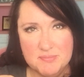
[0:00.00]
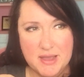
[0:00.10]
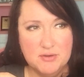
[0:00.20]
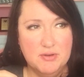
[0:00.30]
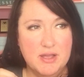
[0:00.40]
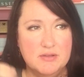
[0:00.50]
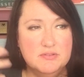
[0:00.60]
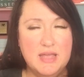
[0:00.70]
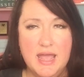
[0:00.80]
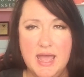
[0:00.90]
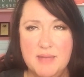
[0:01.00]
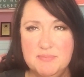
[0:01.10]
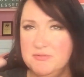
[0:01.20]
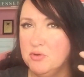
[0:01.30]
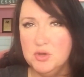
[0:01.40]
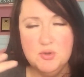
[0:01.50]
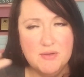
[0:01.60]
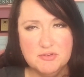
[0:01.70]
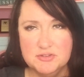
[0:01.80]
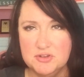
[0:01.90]
background, and before you
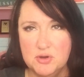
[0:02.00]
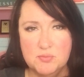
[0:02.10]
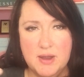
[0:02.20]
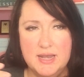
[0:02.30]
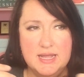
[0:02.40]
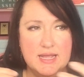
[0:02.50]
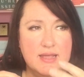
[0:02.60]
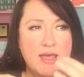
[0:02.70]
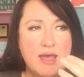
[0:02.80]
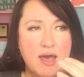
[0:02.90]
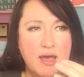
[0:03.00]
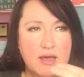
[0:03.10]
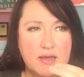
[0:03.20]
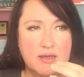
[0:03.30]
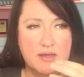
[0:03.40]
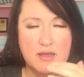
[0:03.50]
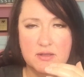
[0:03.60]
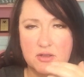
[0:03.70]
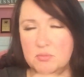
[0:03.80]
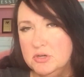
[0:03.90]
ever start writing a
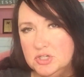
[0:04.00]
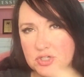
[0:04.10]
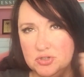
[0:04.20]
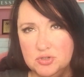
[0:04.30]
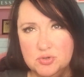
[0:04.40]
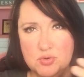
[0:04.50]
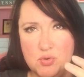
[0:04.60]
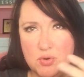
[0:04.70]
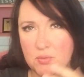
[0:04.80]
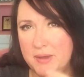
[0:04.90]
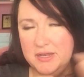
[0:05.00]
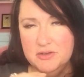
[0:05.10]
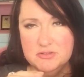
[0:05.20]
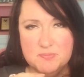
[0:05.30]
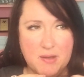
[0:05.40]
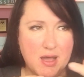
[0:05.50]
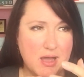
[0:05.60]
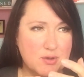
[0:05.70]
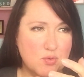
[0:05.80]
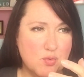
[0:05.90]
commercial or a radio
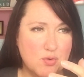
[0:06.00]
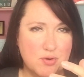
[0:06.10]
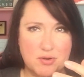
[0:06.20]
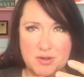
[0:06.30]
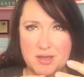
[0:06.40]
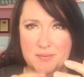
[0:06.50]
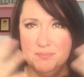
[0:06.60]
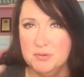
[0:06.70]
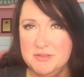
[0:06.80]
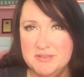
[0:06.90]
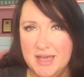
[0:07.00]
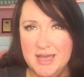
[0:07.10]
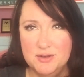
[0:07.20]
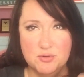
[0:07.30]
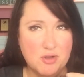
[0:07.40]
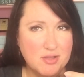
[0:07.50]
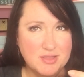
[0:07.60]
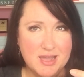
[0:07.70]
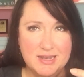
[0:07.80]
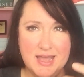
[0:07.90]
spot or a print ad or an
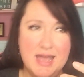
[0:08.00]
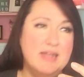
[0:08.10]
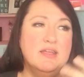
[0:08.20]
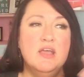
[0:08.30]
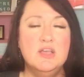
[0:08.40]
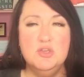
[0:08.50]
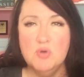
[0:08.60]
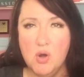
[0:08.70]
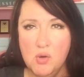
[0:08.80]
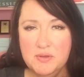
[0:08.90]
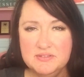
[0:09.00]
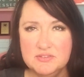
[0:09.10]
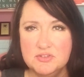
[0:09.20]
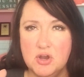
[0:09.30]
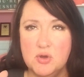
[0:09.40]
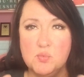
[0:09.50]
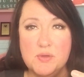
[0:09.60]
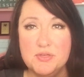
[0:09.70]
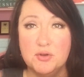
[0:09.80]
online ad, you always start with a